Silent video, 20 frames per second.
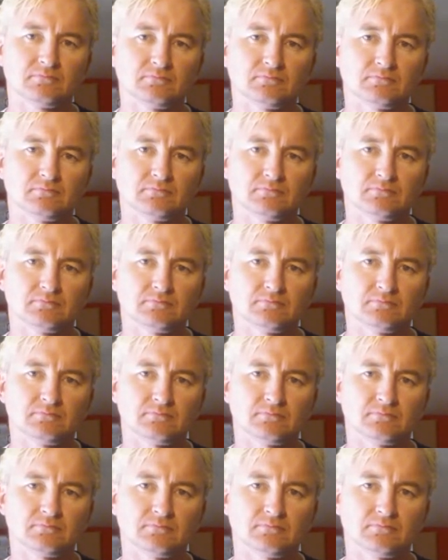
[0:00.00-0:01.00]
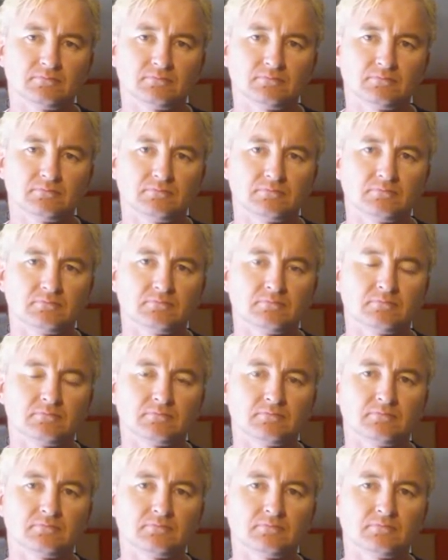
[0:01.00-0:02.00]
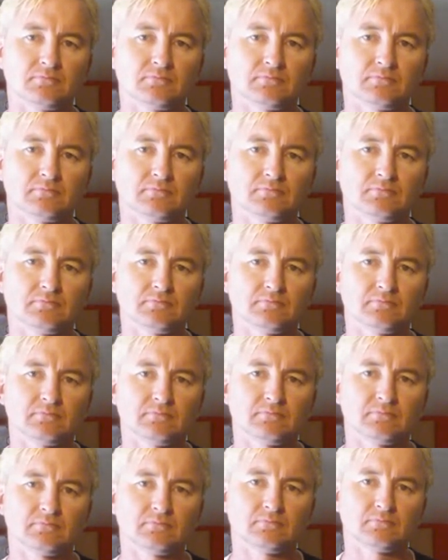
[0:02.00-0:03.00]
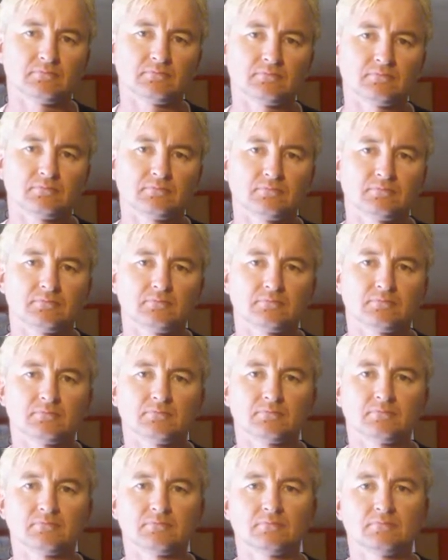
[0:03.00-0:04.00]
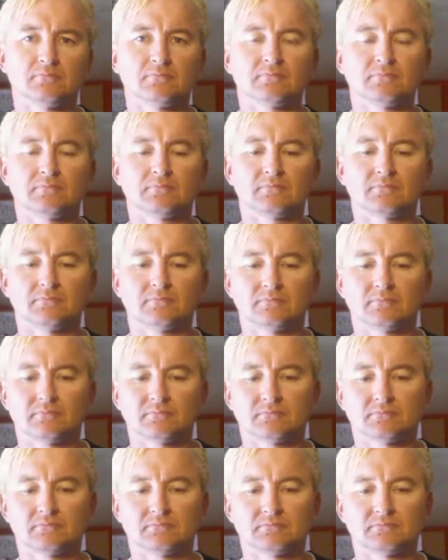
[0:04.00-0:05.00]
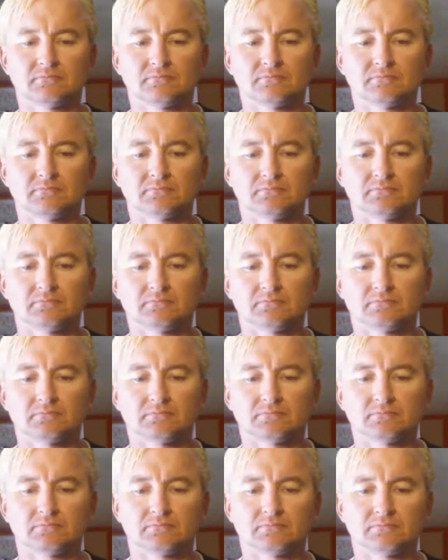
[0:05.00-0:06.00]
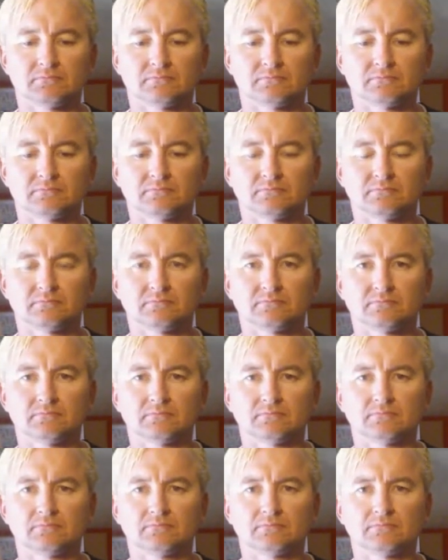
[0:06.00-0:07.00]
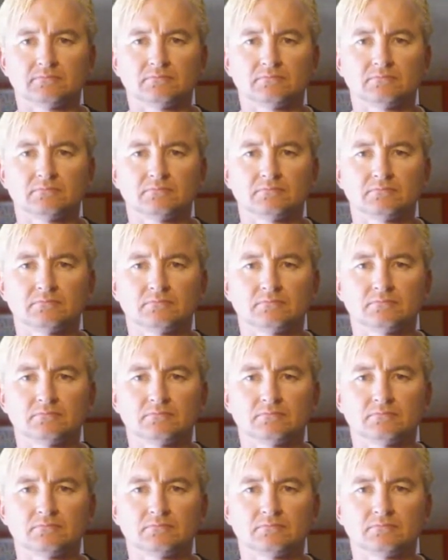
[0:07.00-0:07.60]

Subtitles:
[no speech]